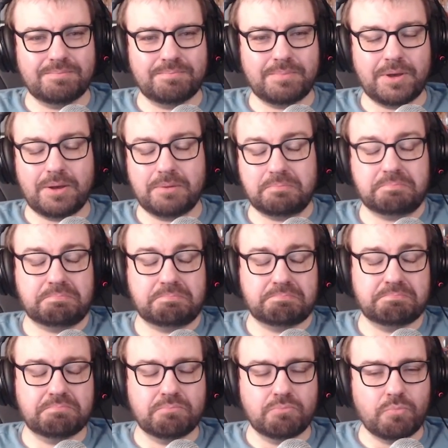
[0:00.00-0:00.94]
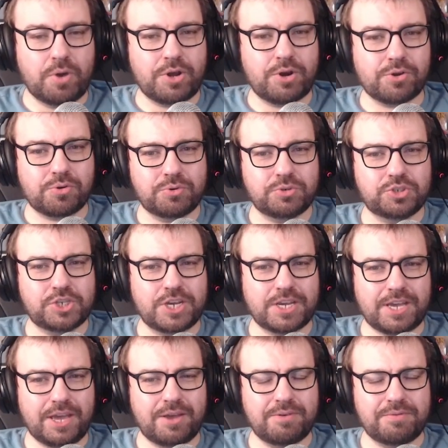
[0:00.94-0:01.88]
But why not go and
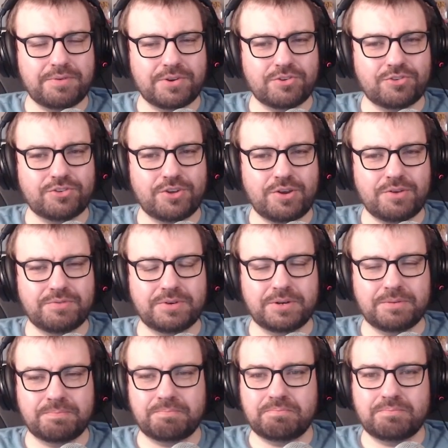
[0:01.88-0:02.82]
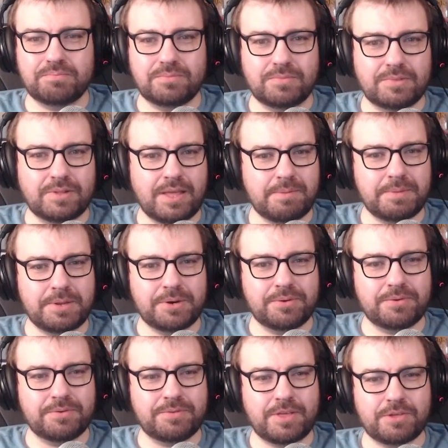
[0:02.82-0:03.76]
check it out for yourself and let me
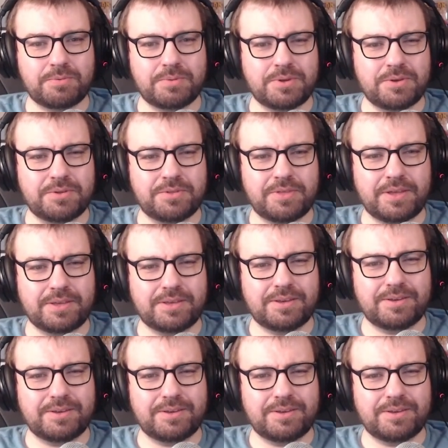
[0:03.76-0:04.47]
know if that's what you think.